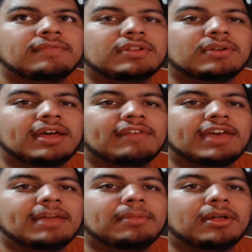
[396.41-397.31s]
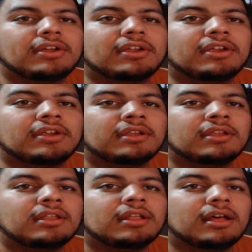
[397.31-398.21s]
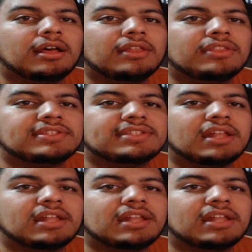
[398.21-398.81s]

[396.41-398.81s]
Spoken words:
If you don't have ad blocker, this